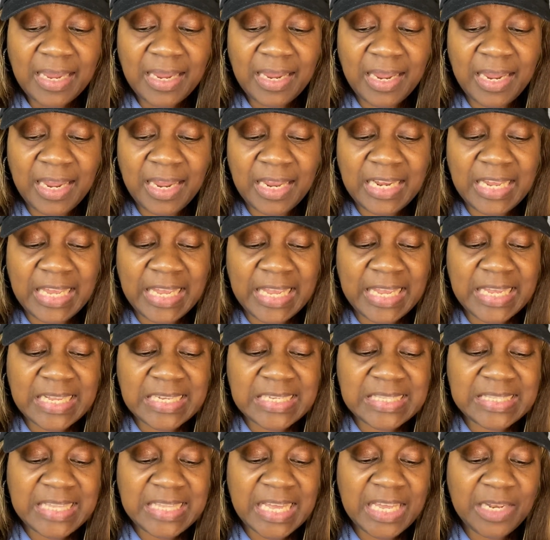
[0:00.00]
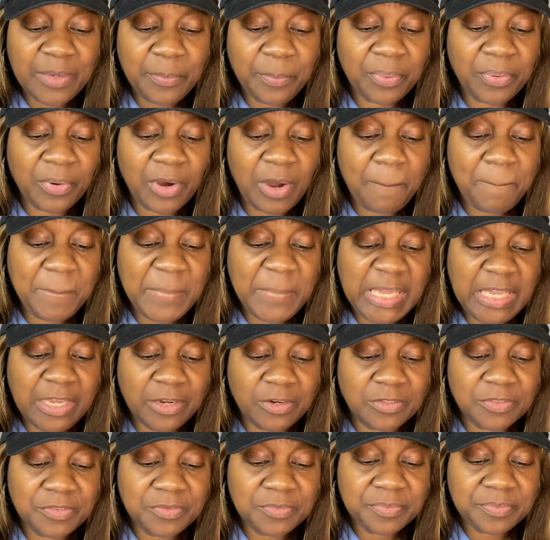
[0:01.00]
An instant
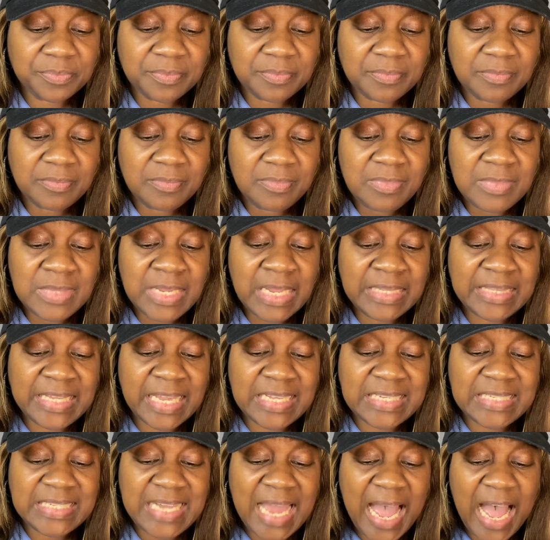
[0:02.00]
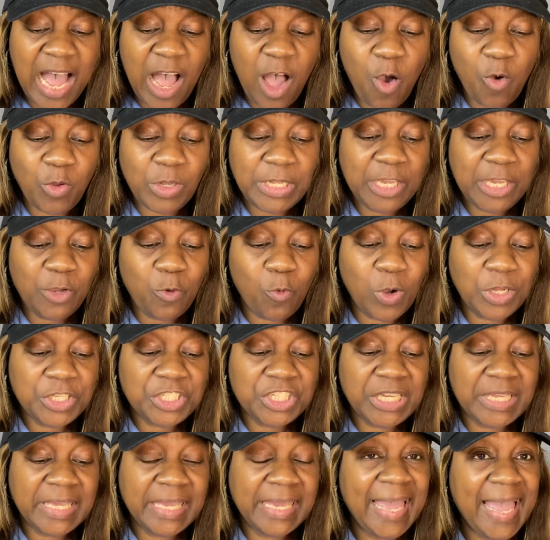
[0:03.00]
premiere that's not only going
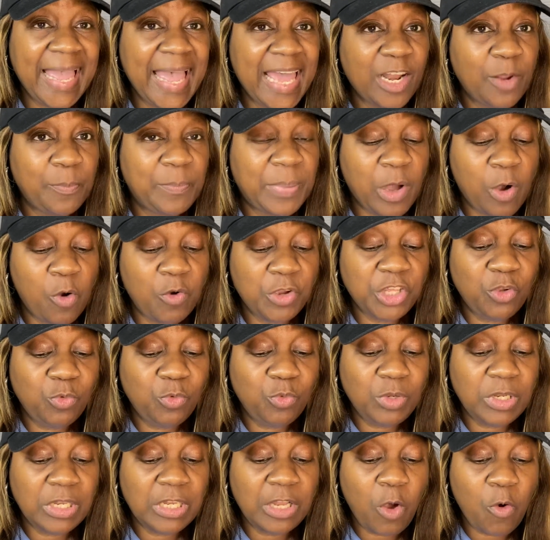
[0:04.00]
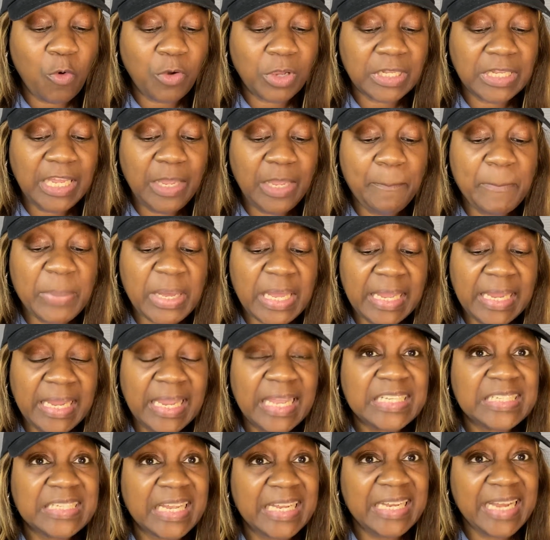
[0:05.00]
to catapult you locally, but
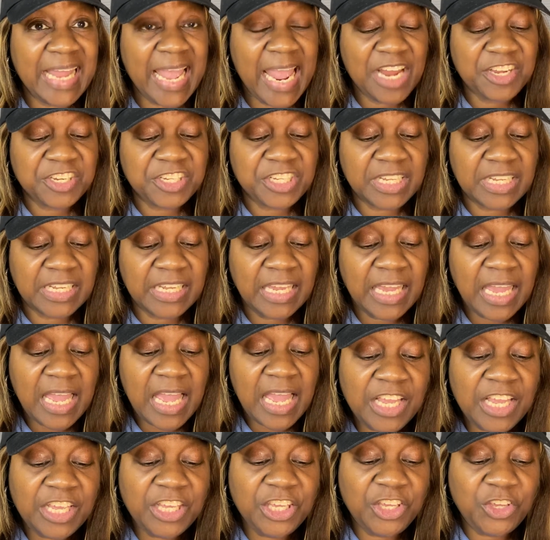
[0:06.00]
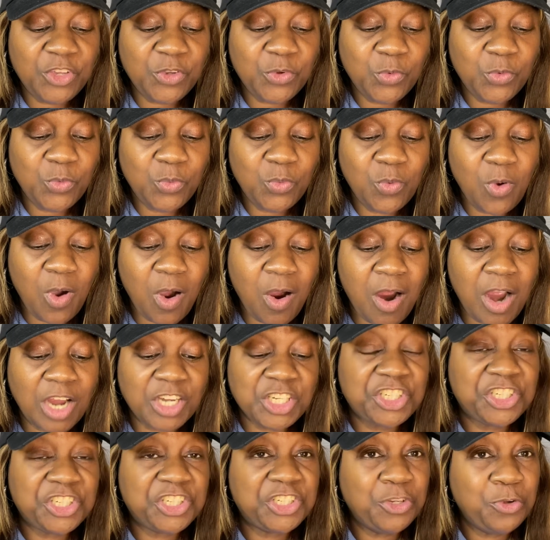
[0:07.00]
internationally. You are
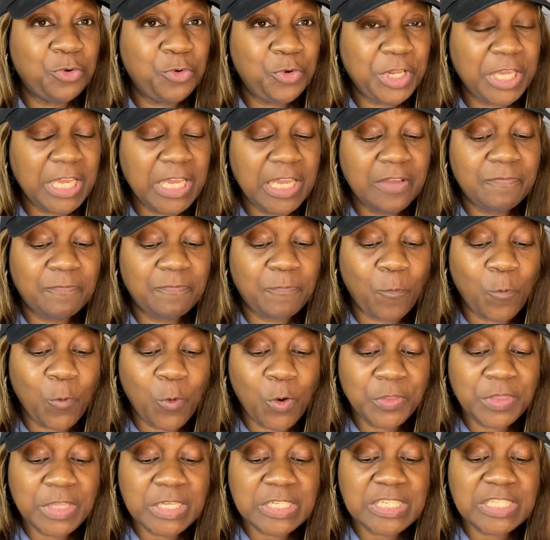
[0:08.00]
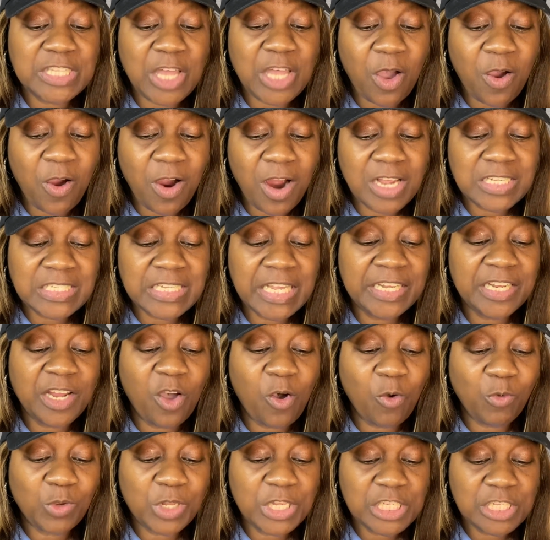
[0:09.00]
shooting for the stars, and the
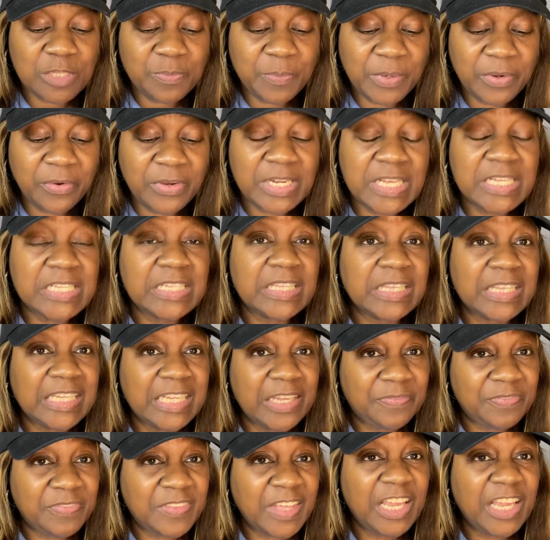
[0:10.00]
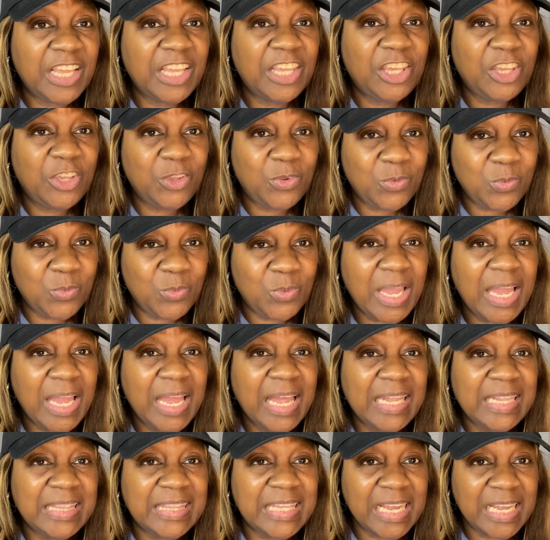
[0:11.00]
Holy Spirit is lifting you
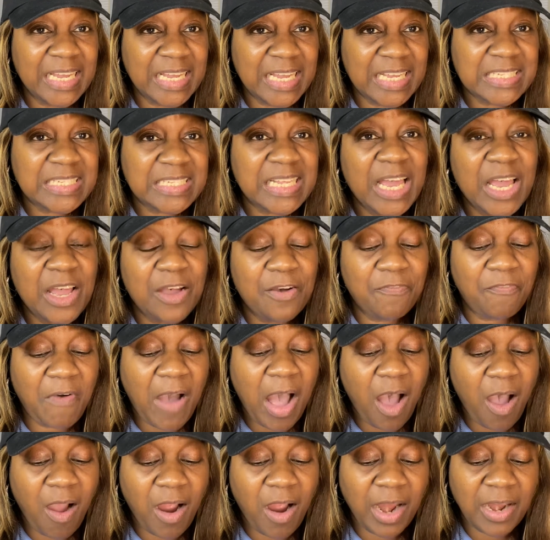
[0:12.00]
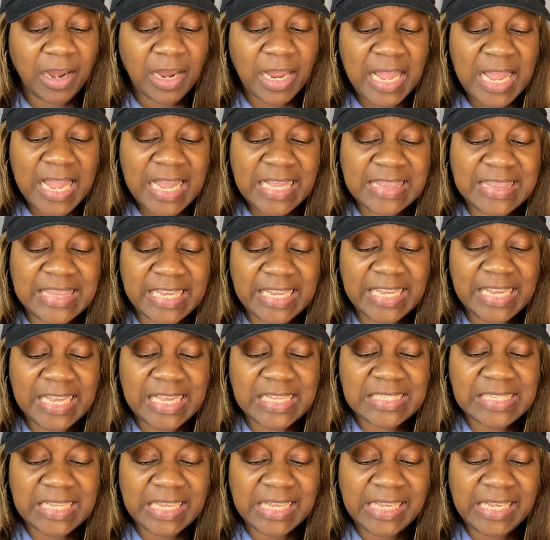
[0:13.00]
thus far.
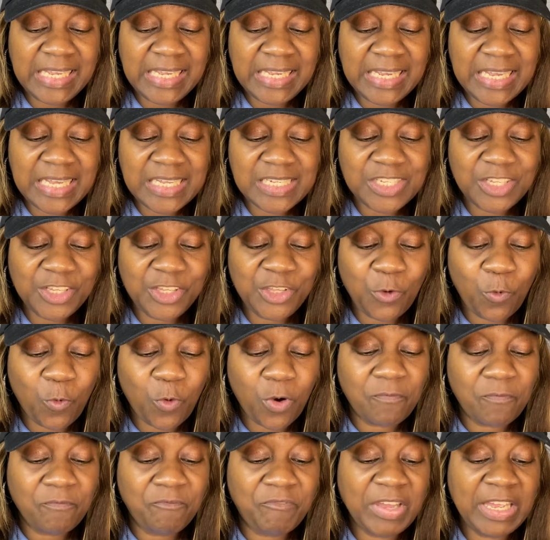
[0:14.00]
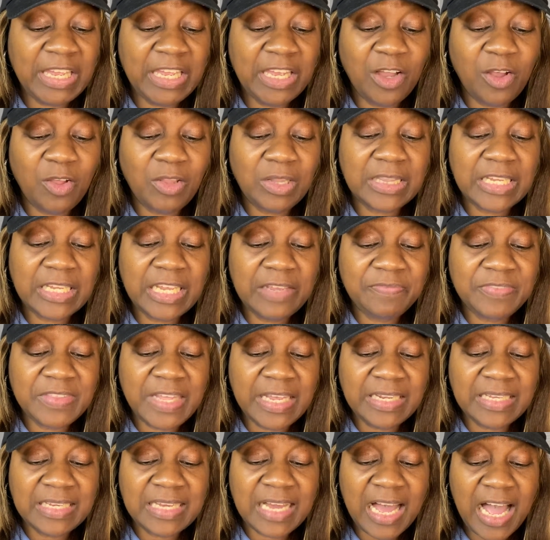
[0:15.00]
This is your veil
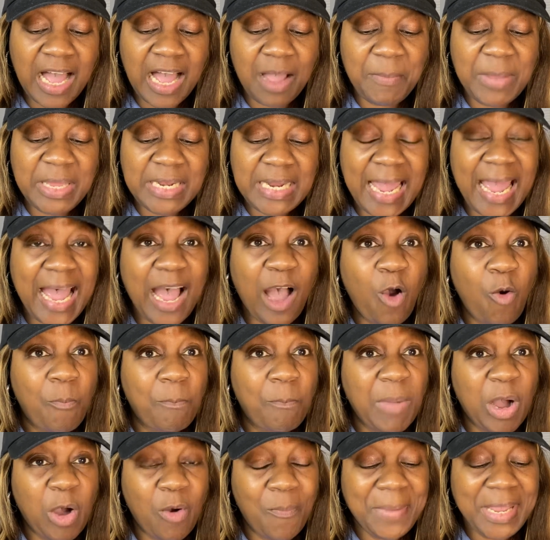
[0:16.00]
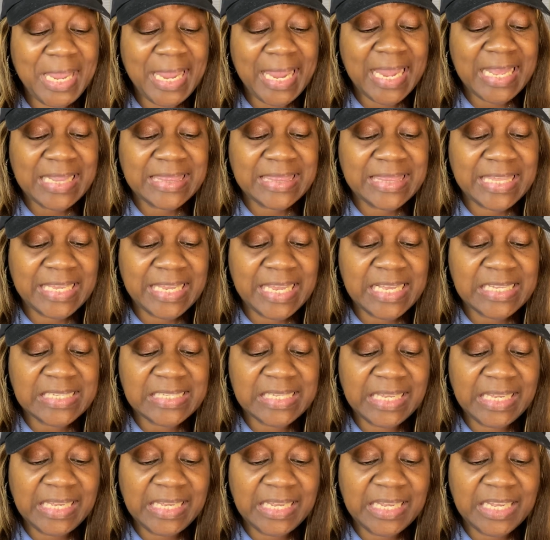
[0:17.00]
lifting coming out moment, and this
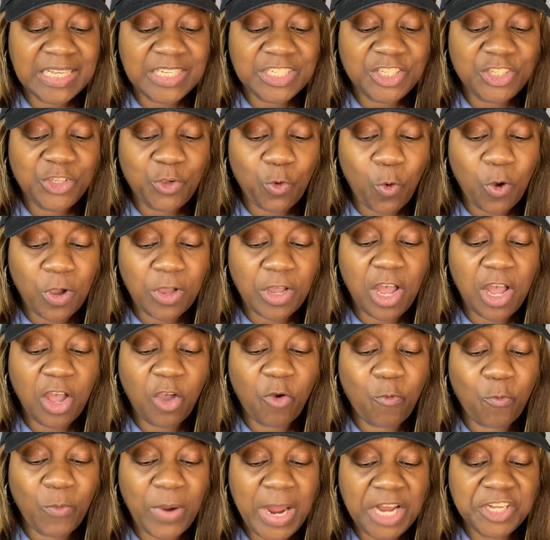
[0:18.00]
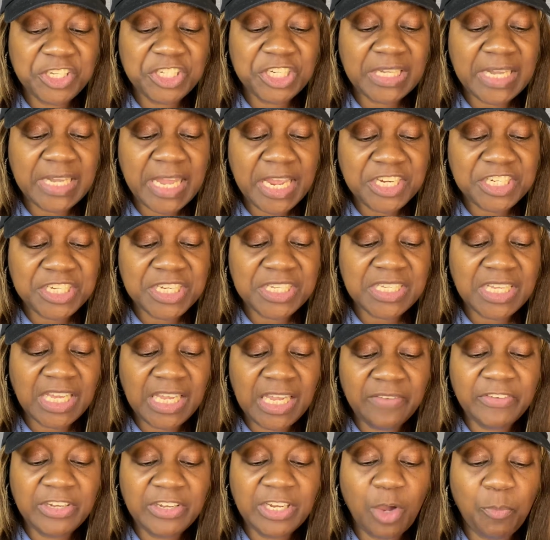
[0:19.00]
is your congratulations,
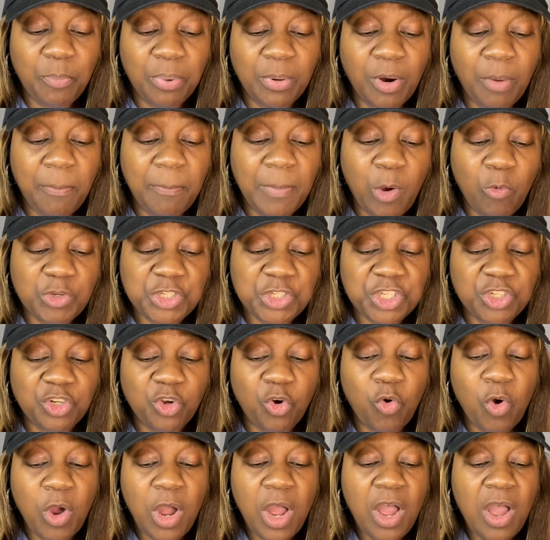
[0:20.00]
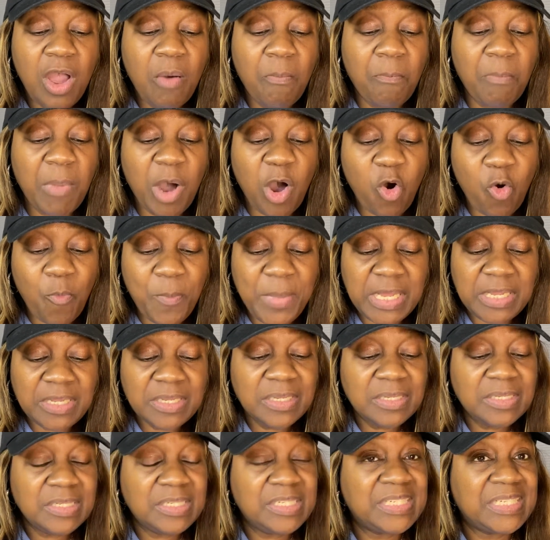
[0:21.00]
even a promotional moment.
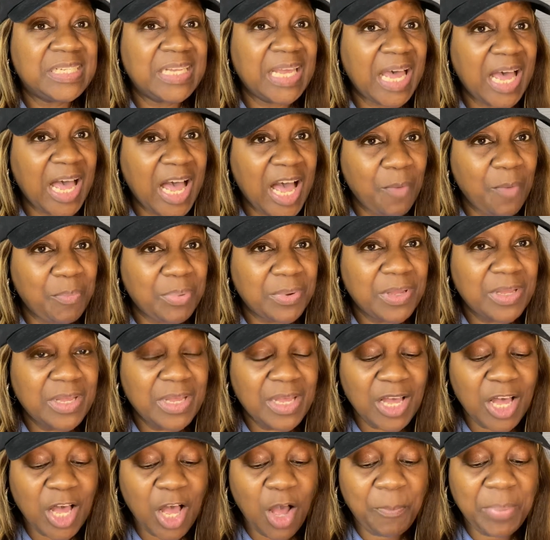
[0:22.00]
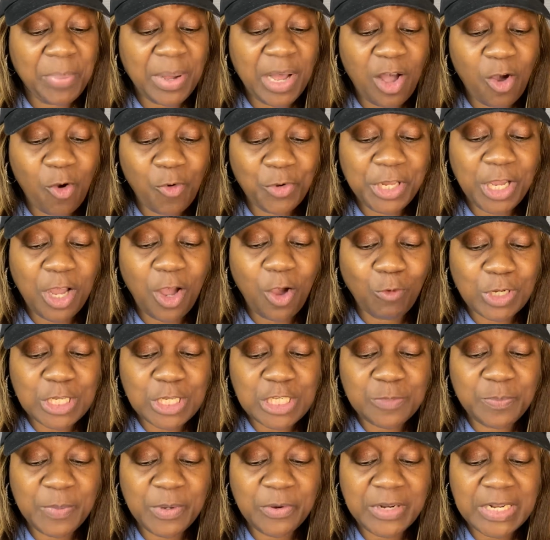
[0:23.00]
Top opponent, Holy
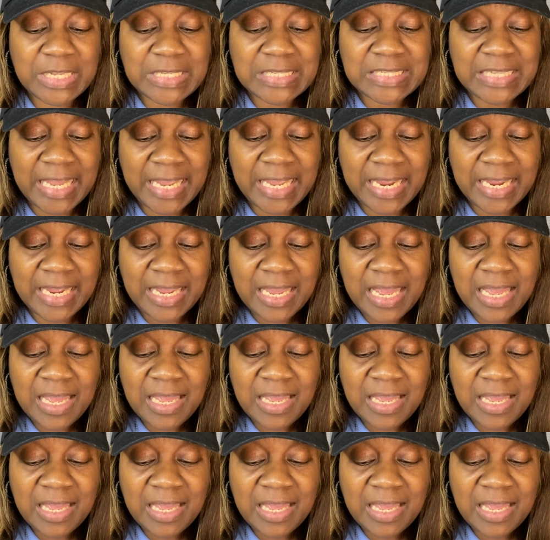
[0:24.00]
Spirit is saying.